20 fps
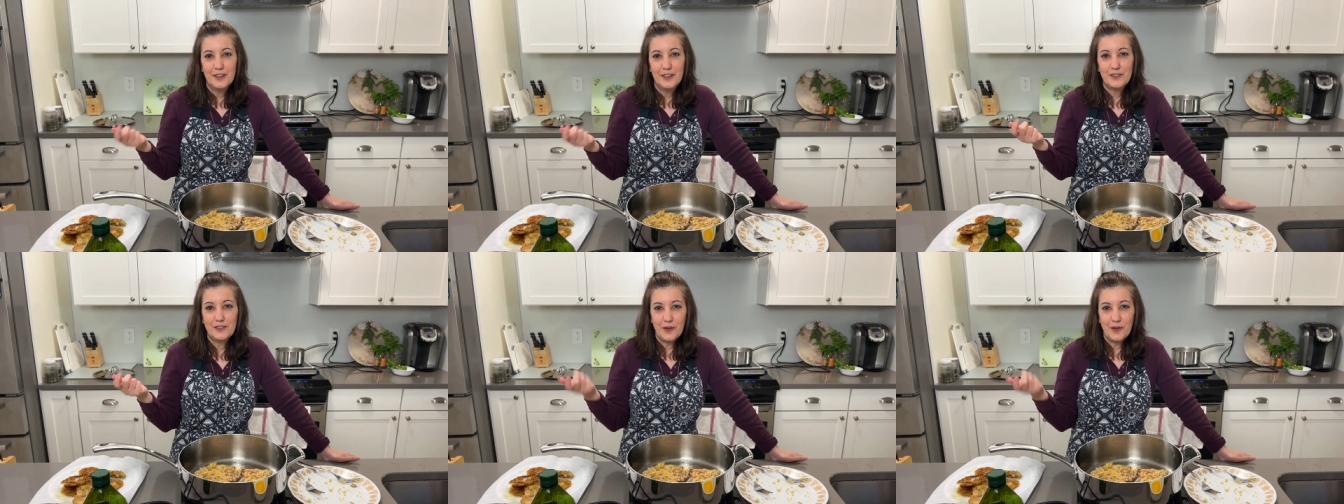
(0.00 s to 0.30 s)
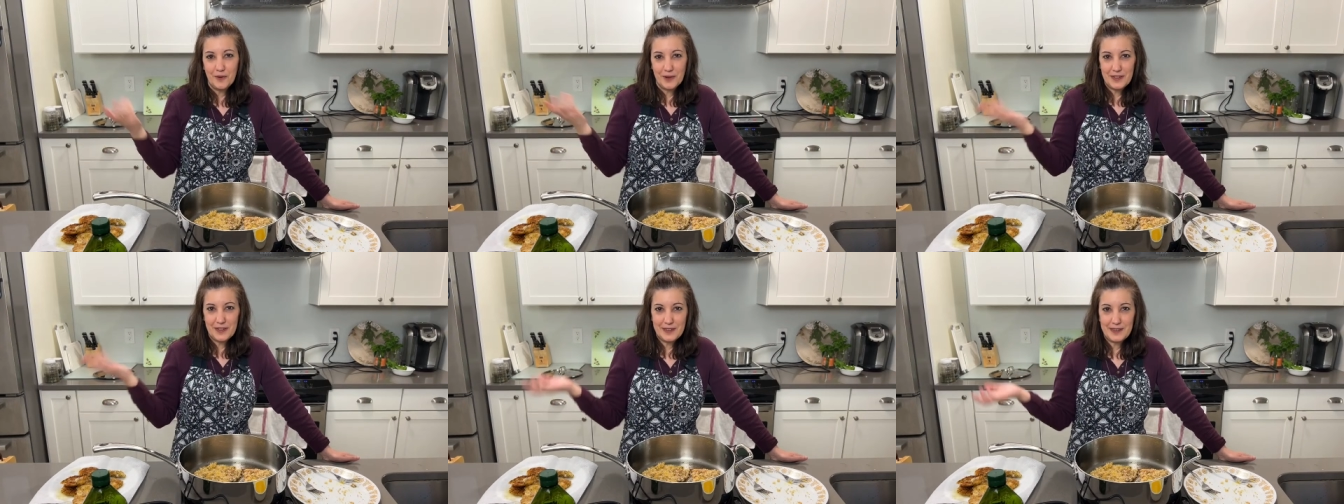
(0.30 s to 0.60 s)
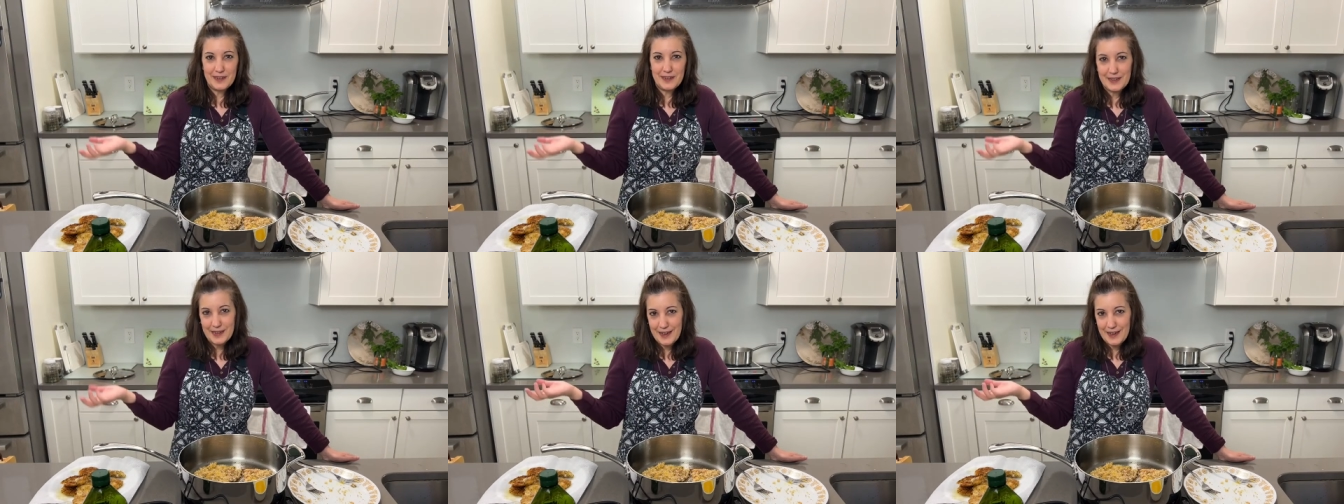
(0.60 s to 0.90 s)
So what does
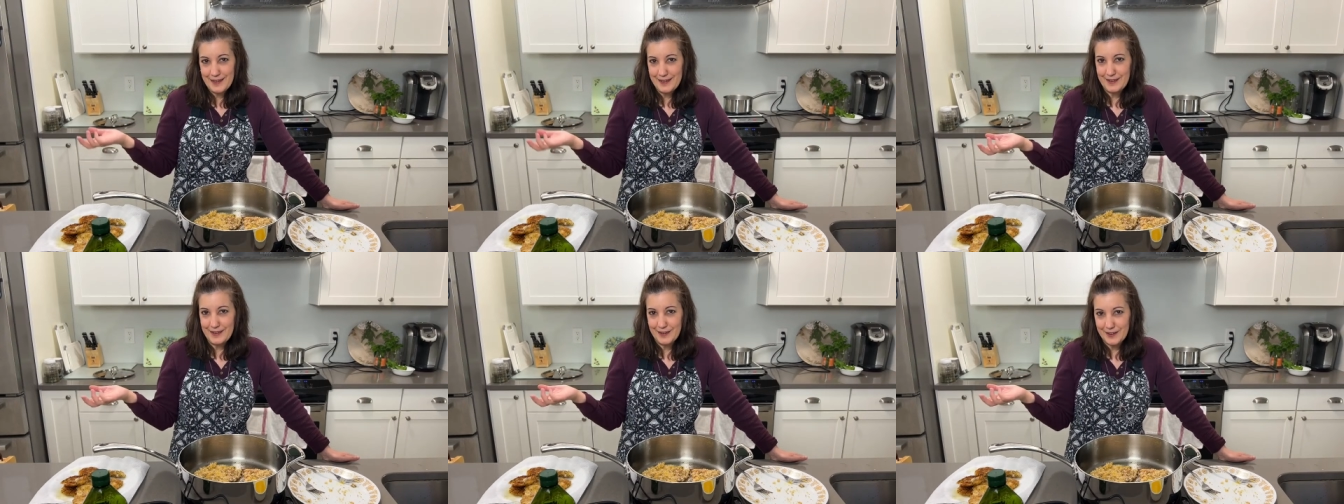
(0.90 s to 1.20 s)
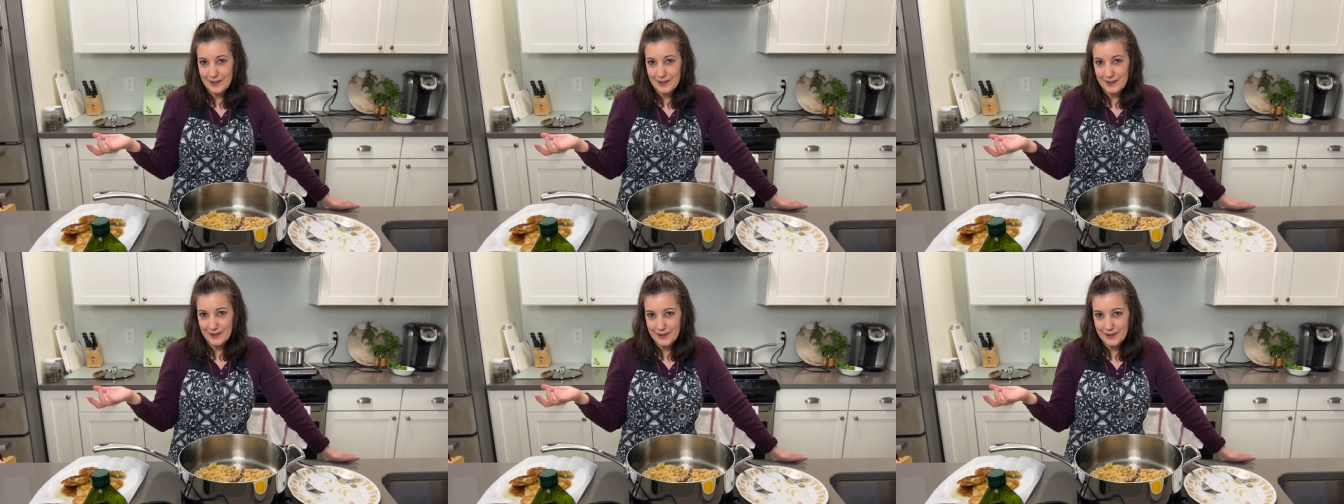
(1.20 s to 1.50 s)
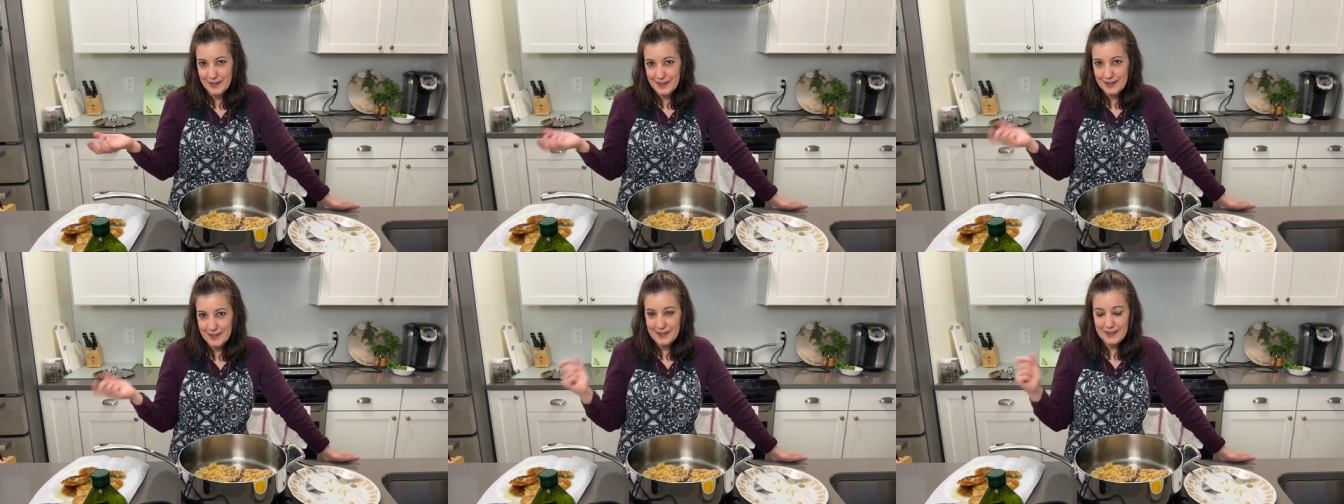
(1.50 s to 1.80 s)
an Italian do?
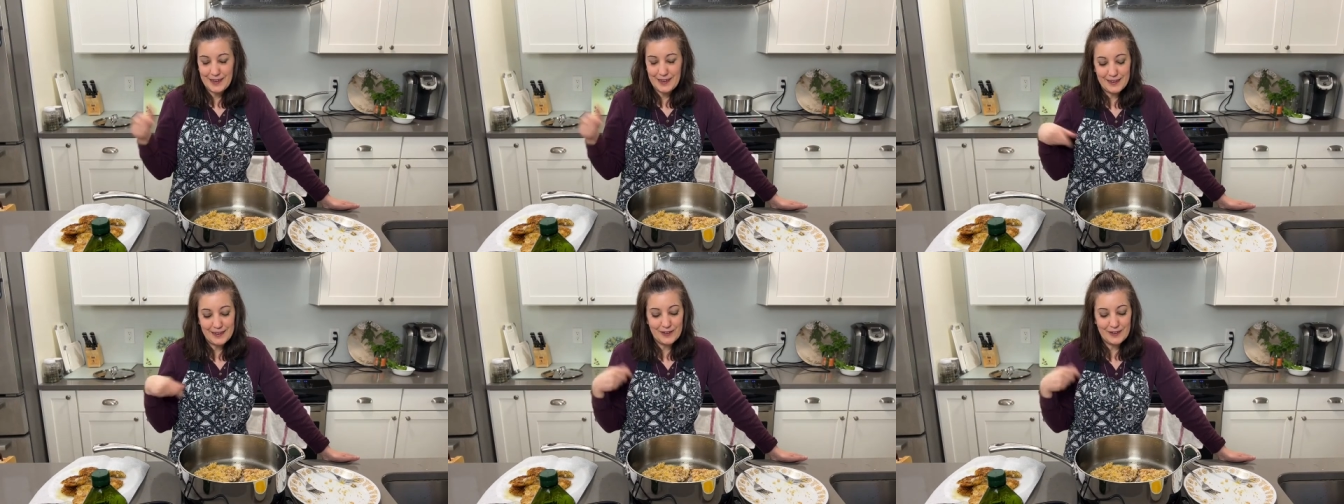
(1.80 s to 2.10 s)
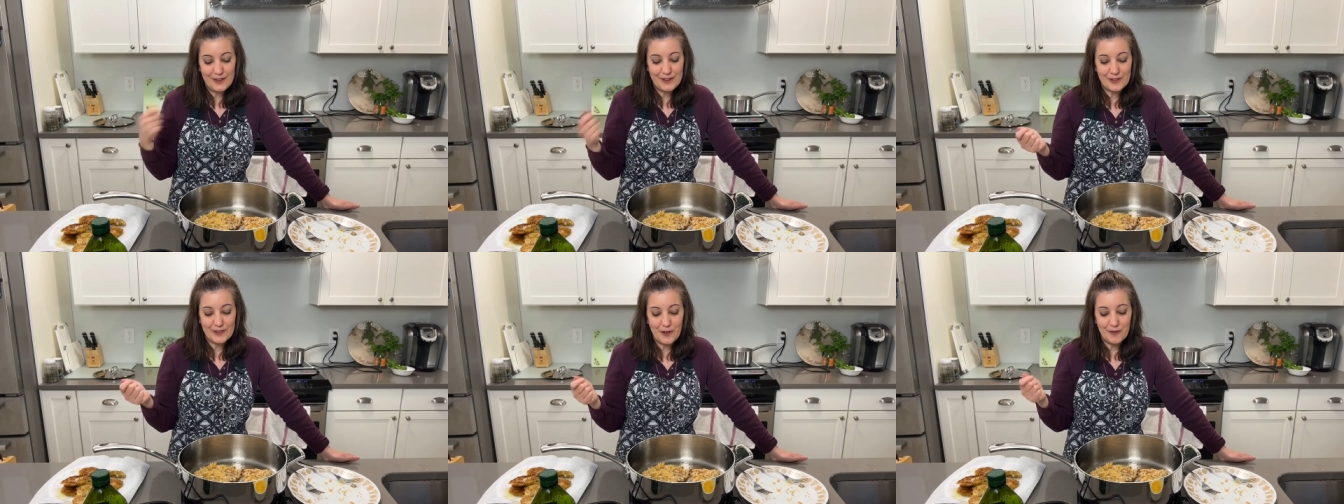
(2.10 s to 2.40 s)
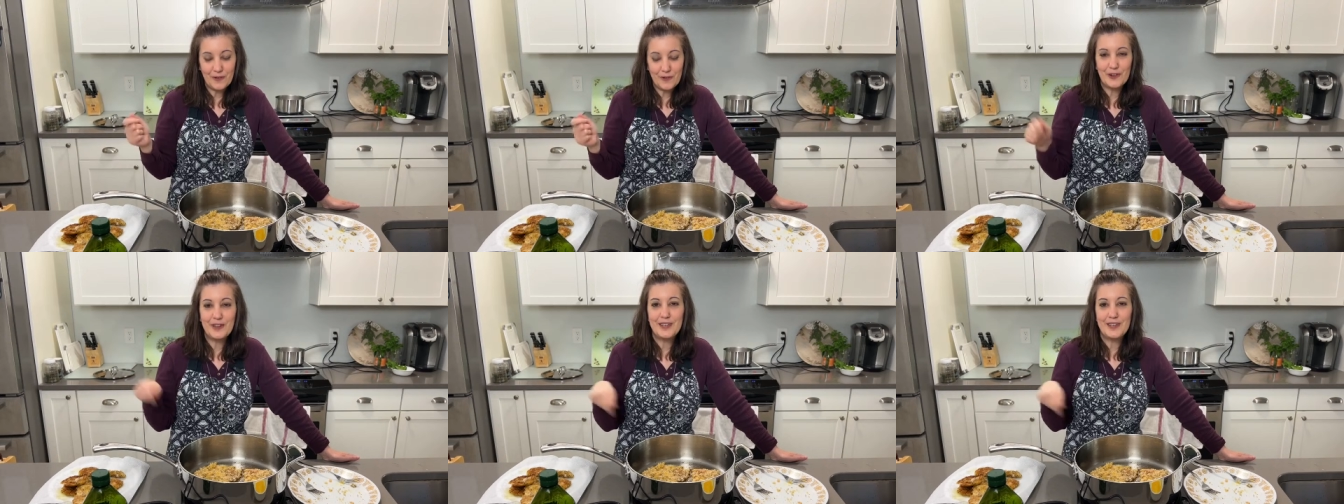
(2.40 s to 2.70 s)
An Italian goes
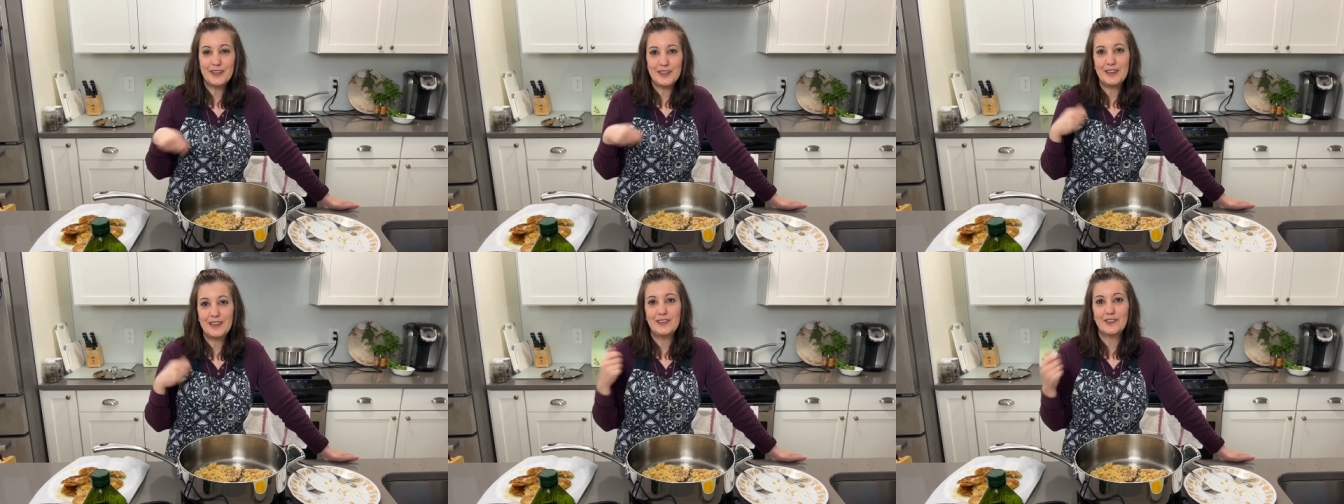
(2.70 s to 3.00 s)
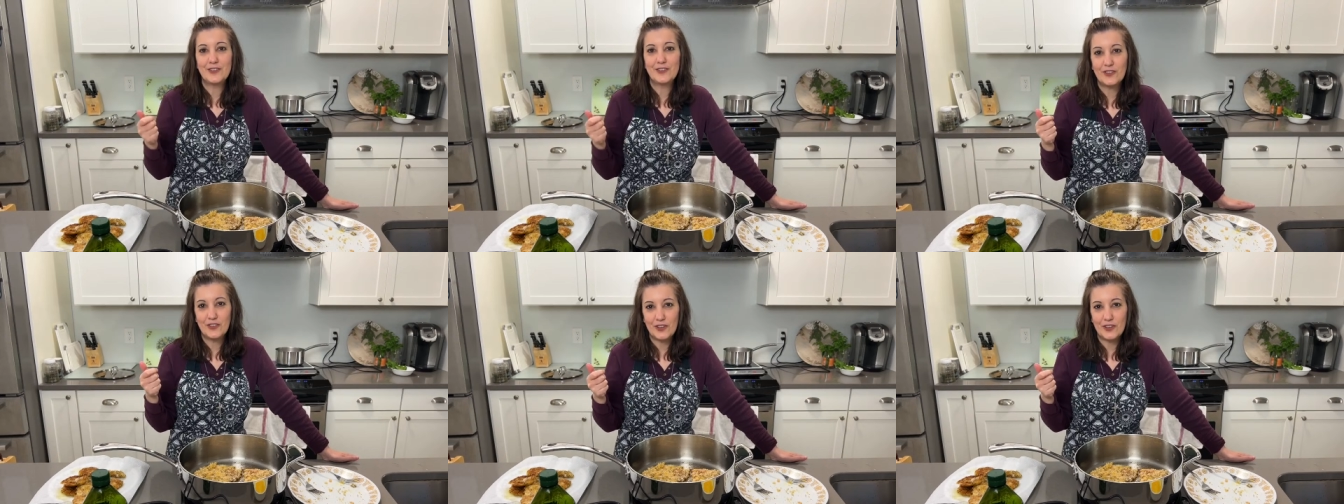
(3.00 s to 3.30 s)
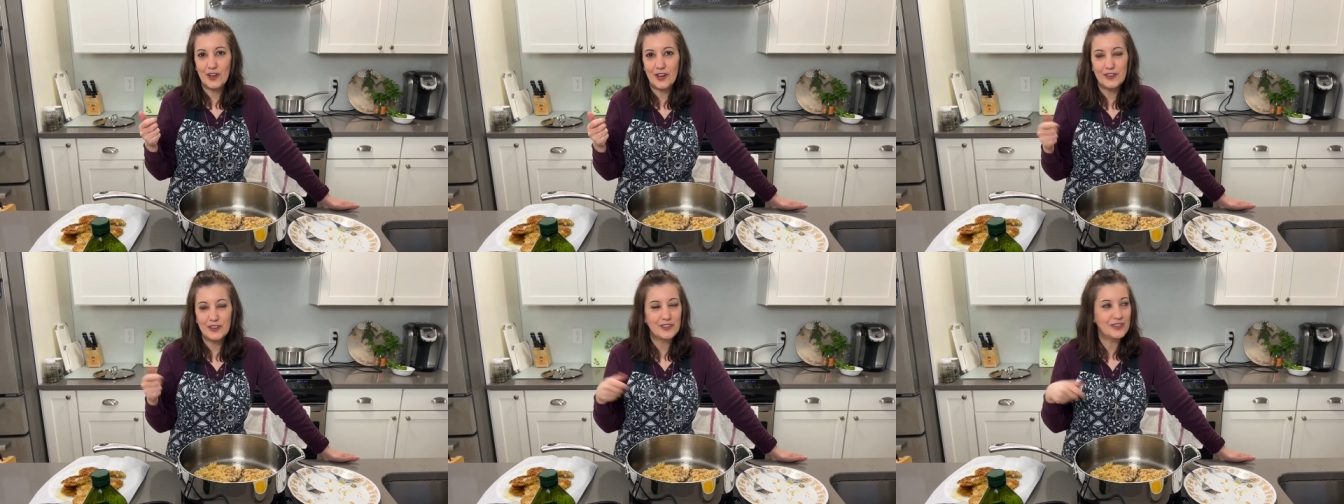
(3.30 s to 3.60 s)
over, he tastes the
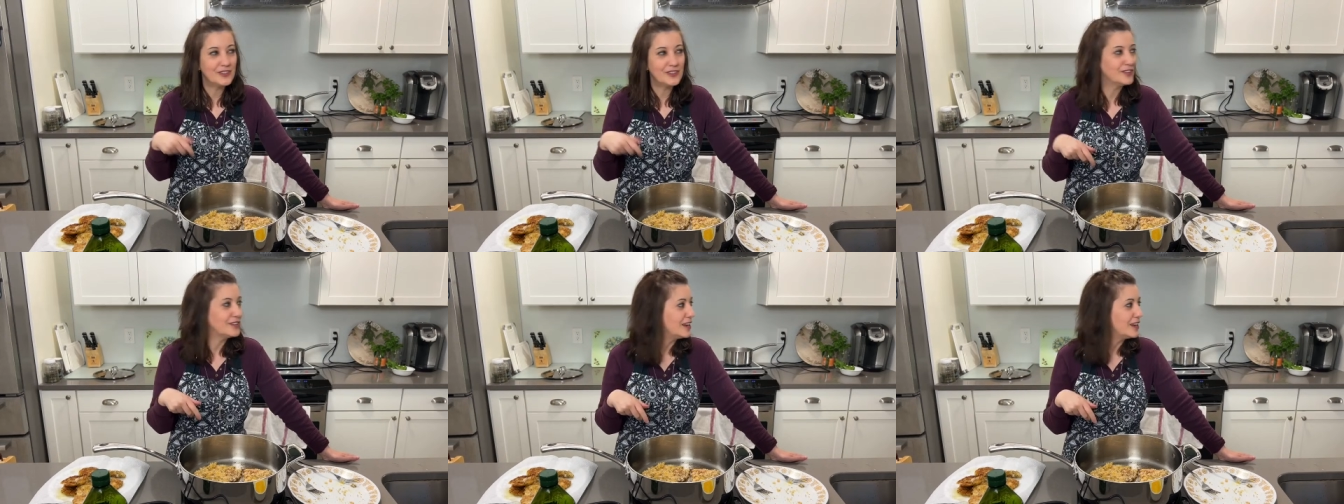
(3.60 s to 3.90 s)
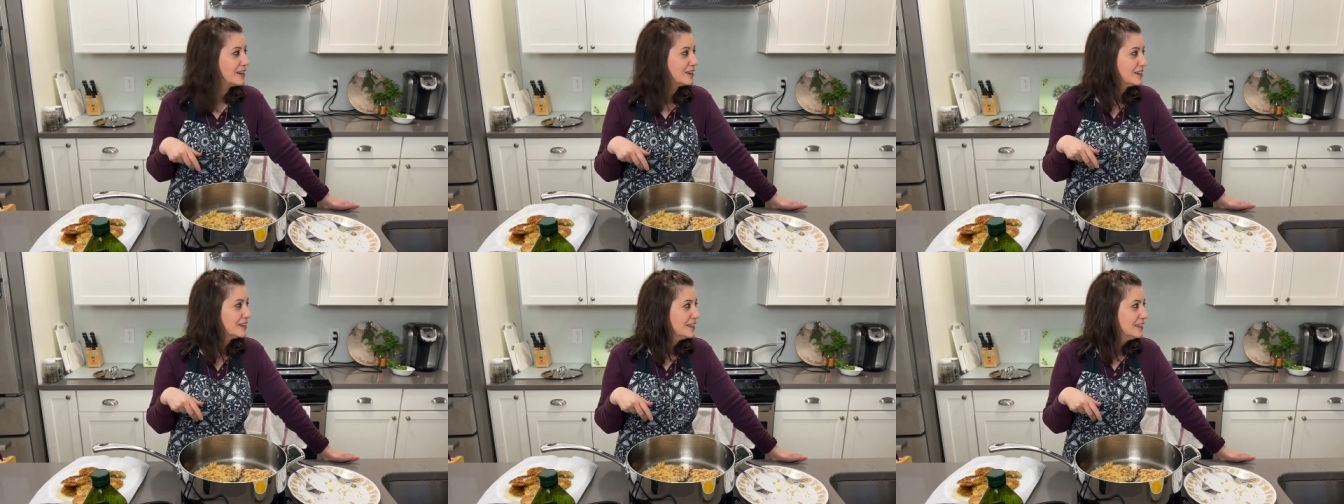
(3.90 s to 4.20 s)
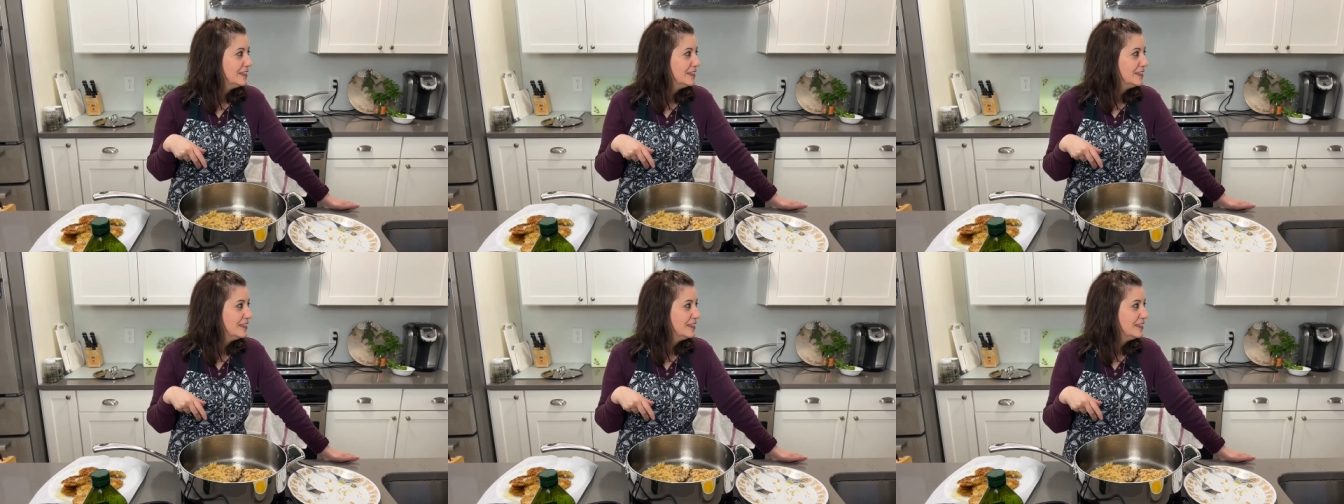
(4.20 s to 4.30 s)
sauce, sits down,